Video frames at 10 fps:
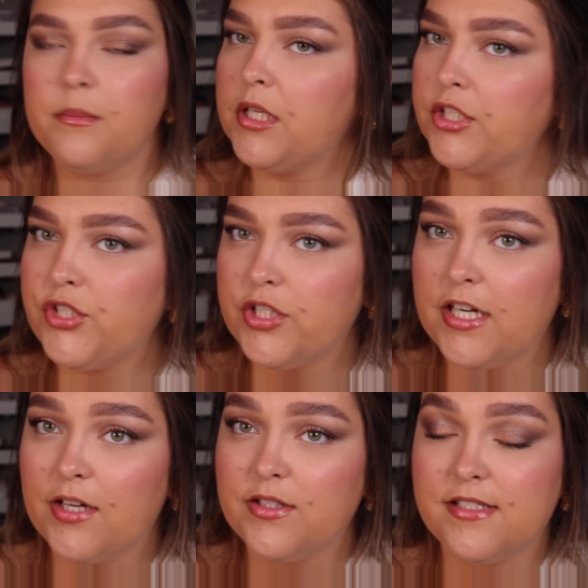I'm not
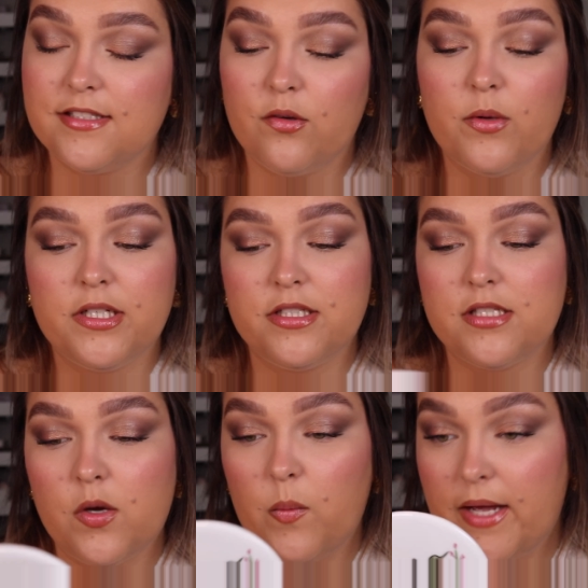sure how this is going
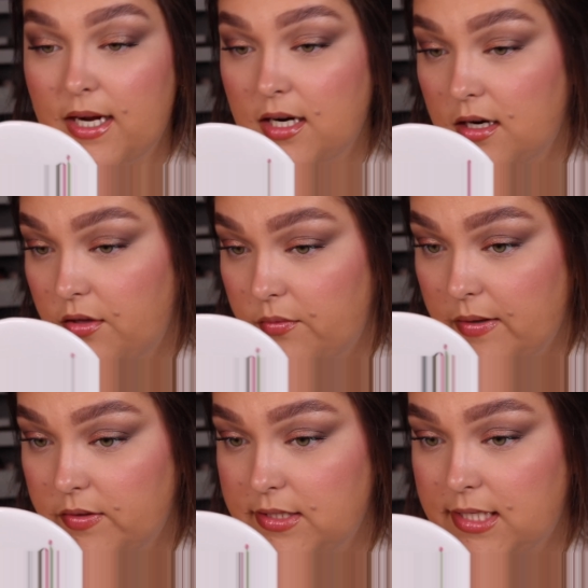to wear
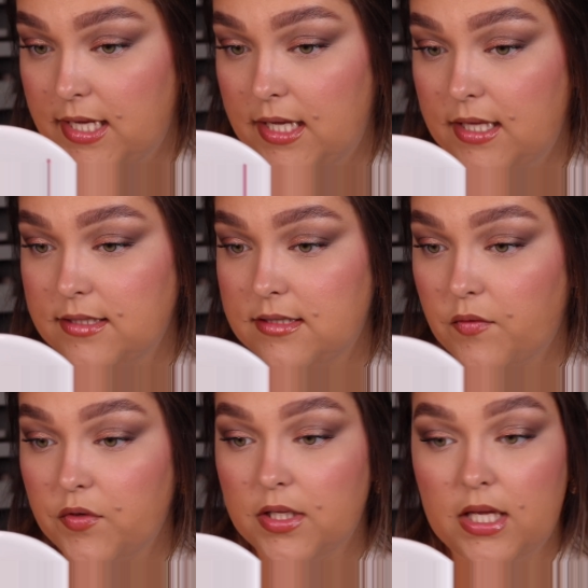throughout the day. It's
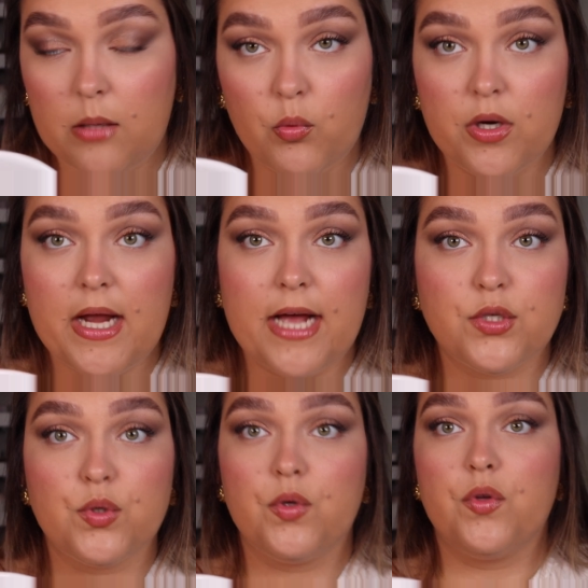definitely a more
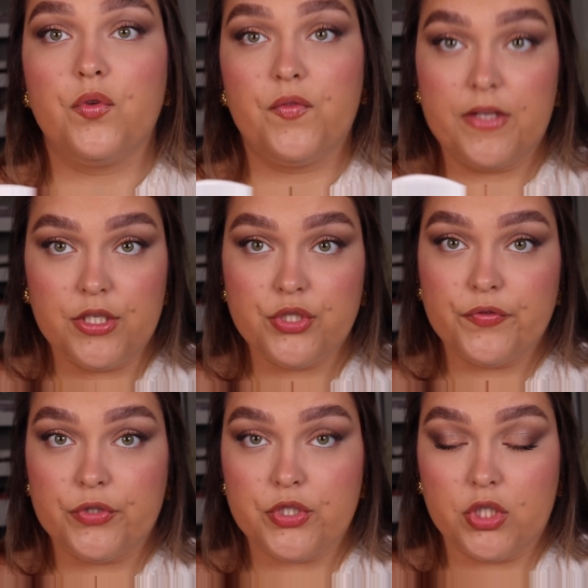natural finish
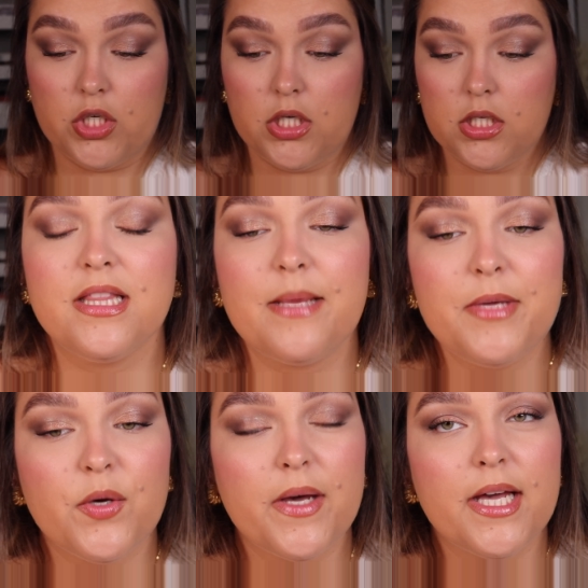for sure. Let
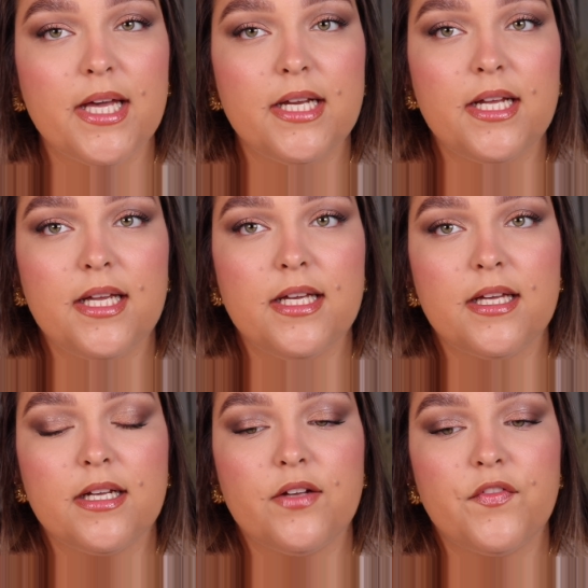me go ahead
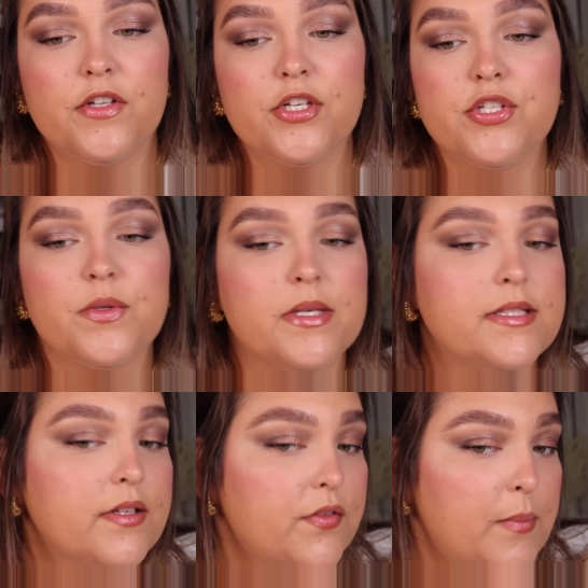and finish the
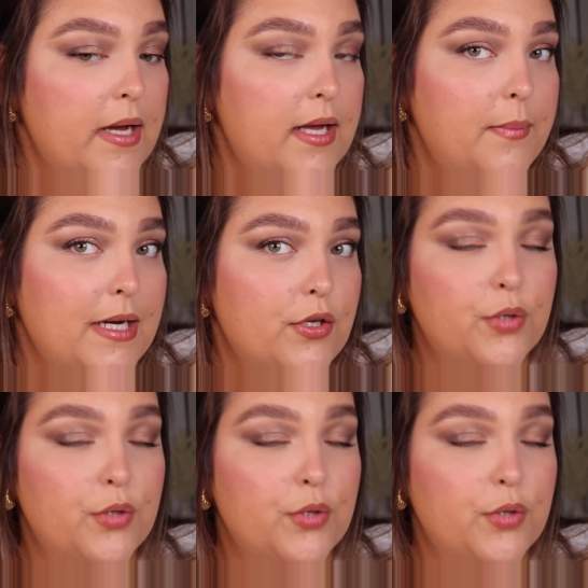rest of my powder